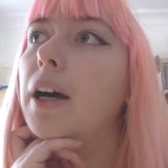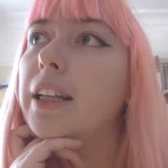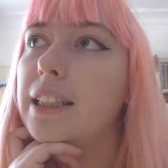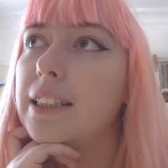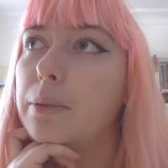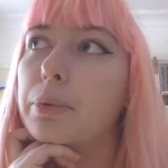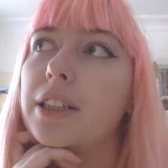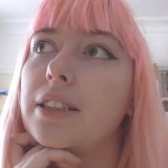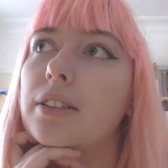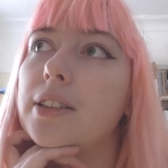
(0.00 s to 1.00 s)
an
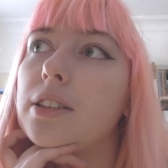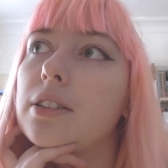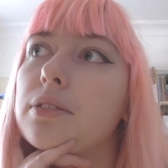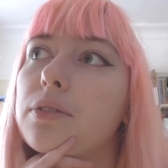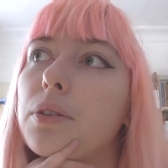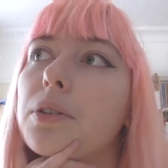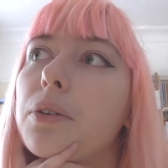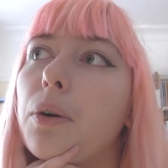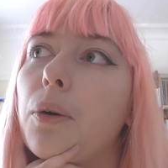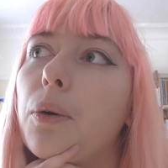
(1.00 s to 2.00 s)
antidepressant
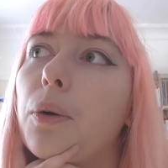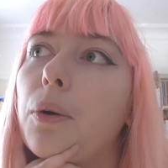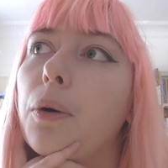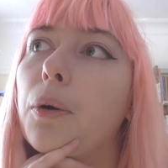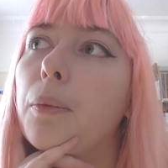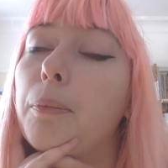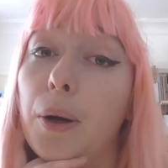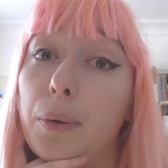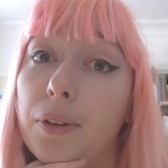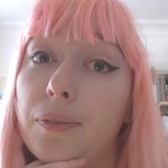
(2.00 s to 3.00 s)
or
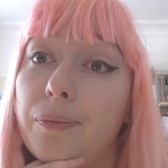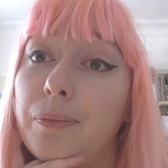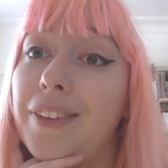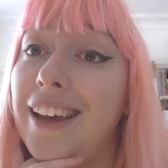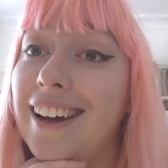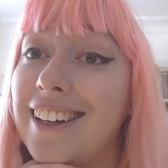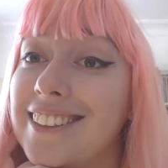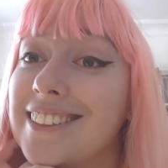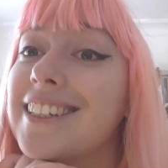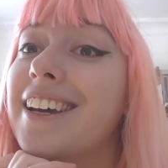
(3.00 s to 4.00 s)
both.
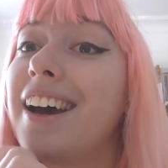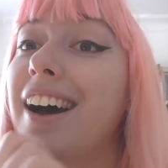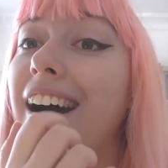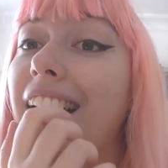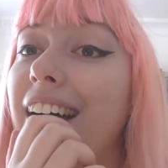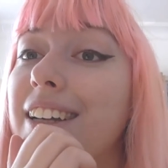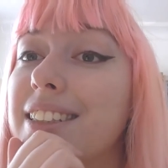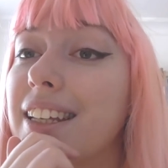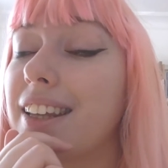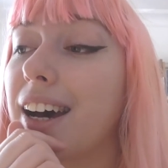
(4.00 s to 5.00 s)
And I
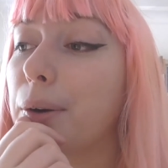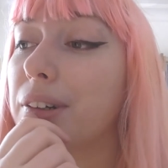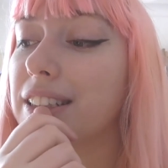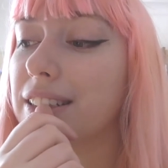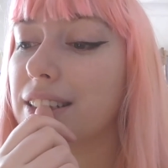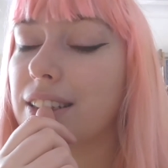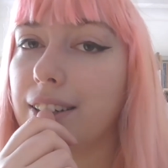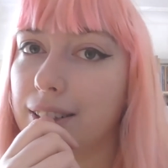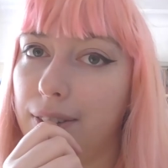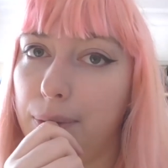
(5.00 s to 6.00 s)
said that I wanted to
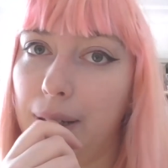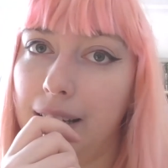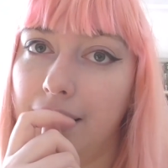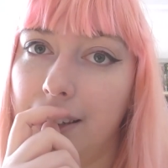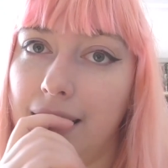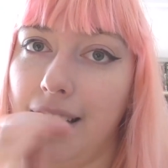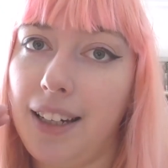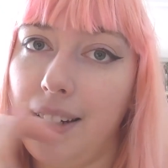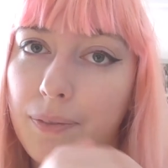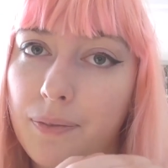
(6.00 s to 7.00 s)
start off with
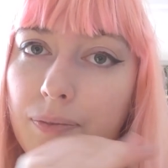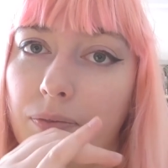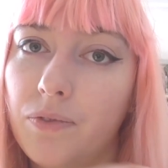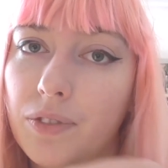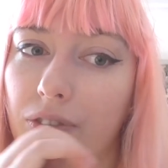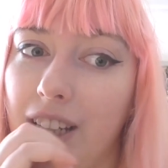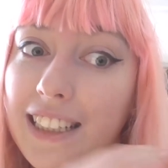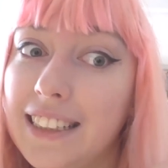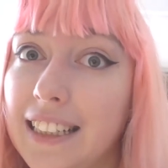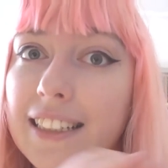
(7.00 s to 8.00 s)
the
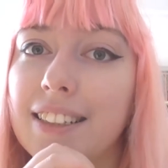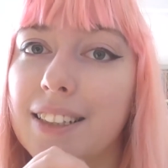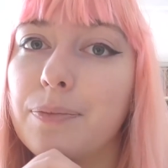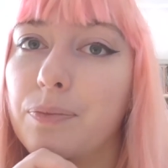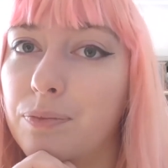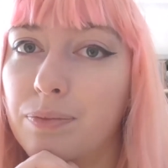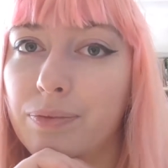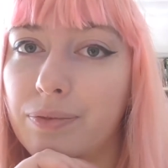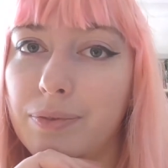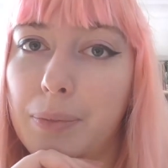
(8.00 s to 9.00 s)
easiest
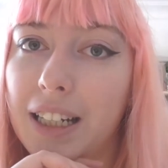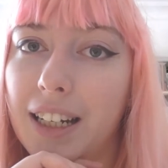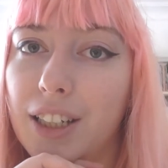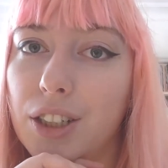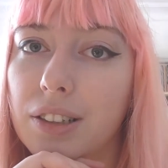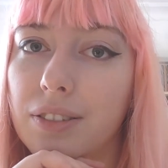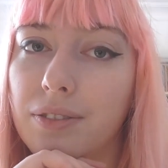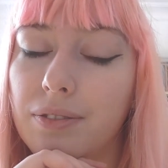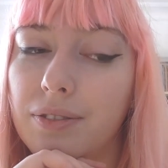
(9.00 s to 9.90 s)
medication.